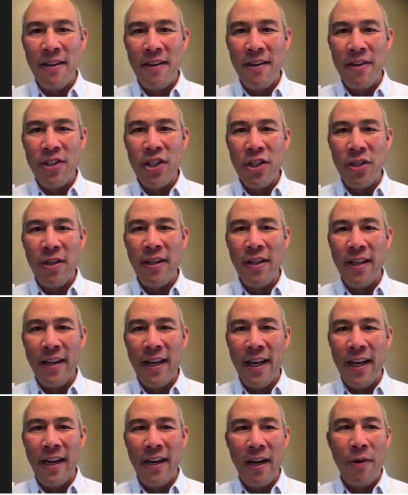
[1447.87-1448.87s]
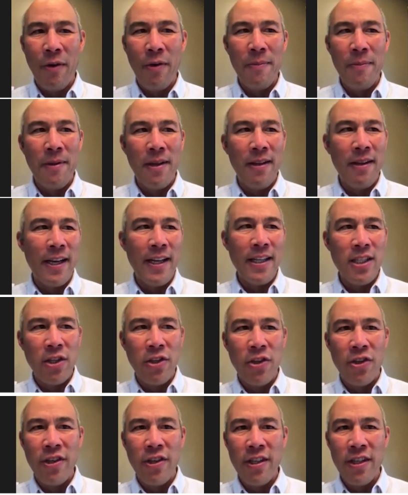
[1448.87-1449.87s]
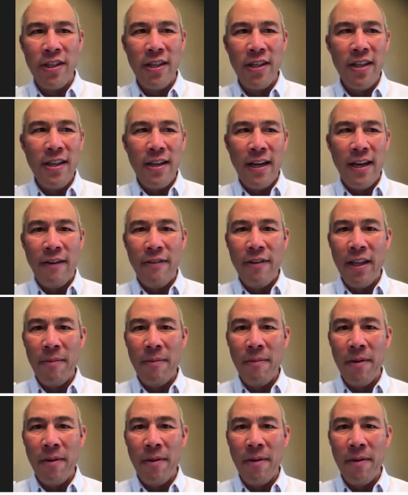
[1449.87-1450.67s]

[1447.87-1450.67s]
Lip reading: still, I want to be, I guess, learn and everything,